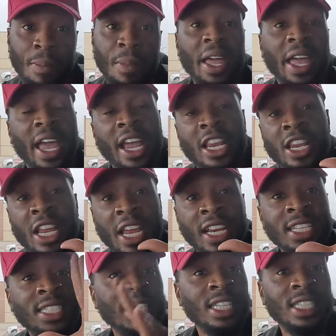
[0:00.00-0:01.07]
up and,
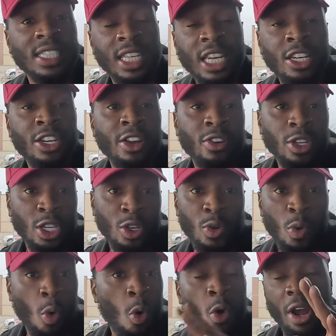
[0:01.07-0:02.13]
it's in a city near
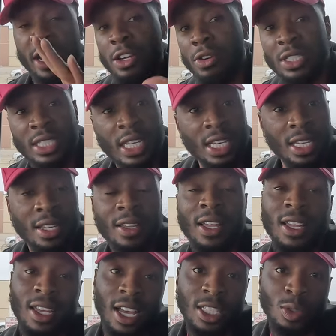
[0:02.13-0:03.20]
you or in your city,
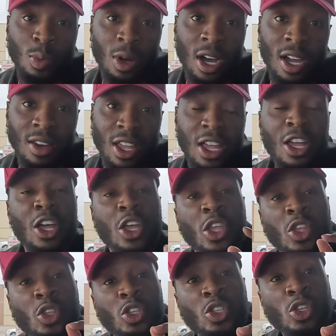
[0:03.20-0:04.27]
guess what?
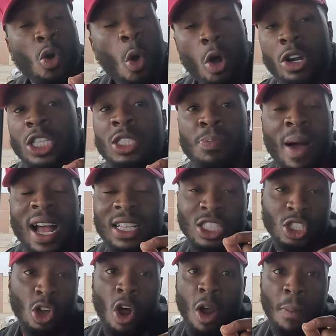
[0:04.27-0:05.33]
Orders might
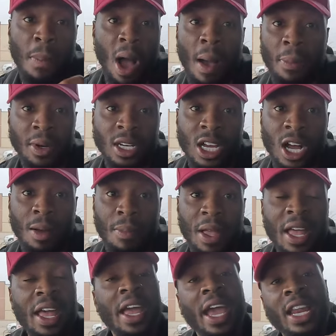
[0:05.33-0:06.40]
start popping up.
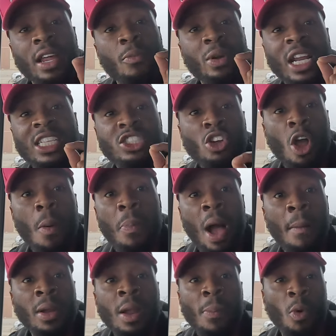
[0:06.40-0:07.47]
And then when they start
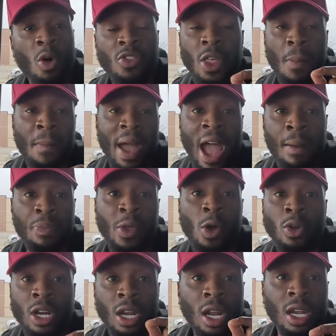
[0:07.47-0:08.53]
popping up on the map, they're
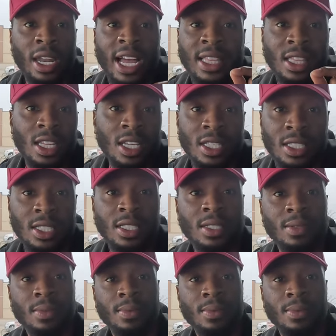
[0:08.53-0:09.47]
gonna look like this.